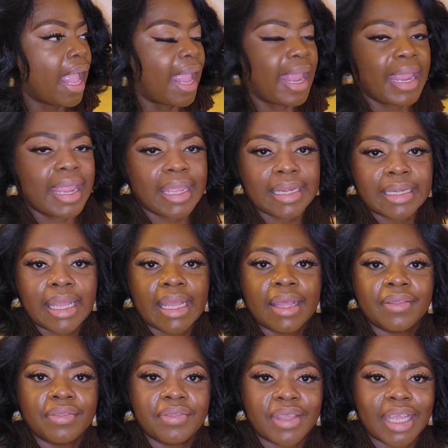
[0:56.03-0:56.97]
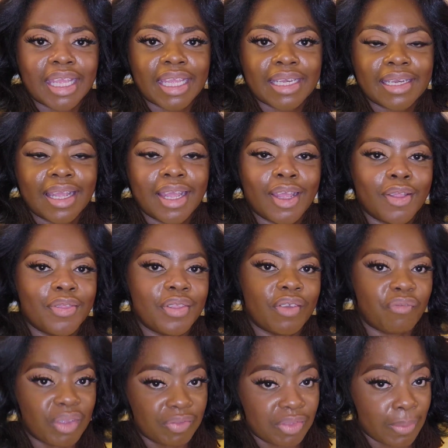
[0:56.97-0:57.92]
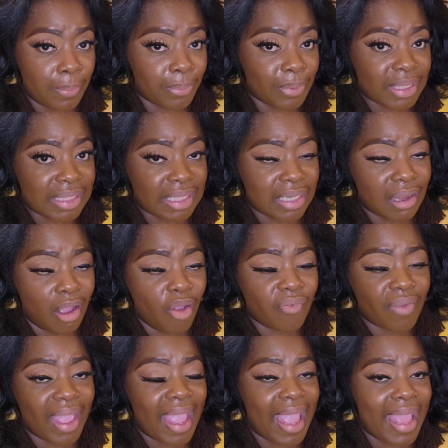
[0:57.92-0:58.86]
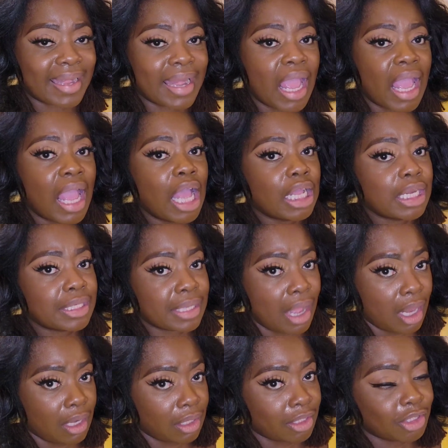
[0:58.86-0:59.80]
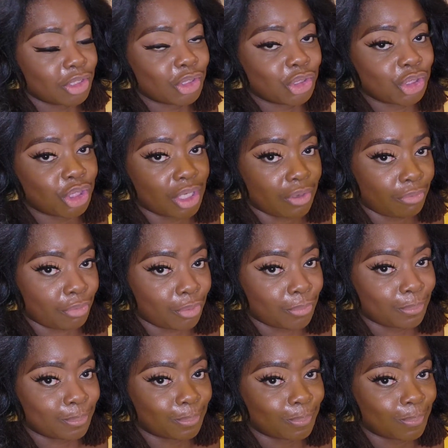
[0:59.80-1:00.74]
And then the 50% off at Dollar General.